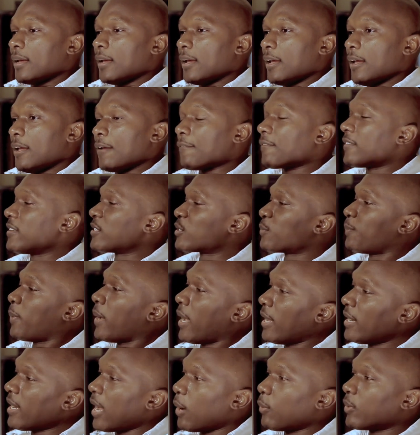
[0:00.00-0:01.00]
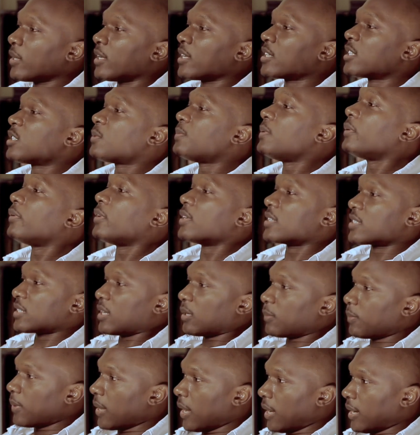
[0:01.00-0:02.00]
If there's pain, I want to experience that
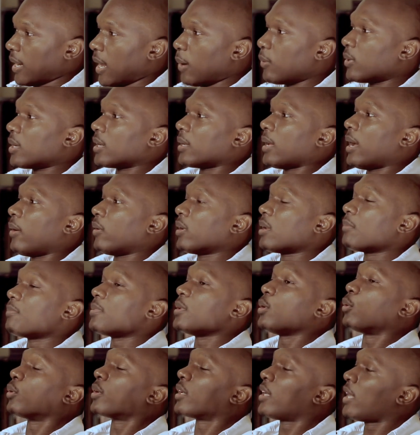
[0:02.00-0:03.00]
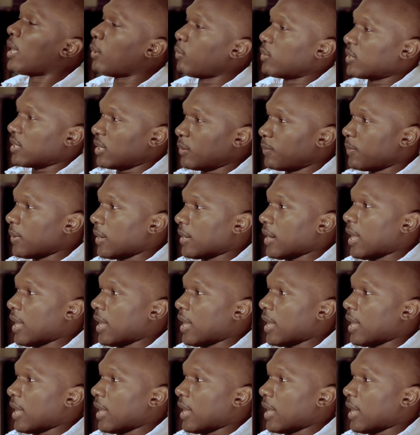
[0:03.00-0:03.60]
pain. I want to be okay with that pain.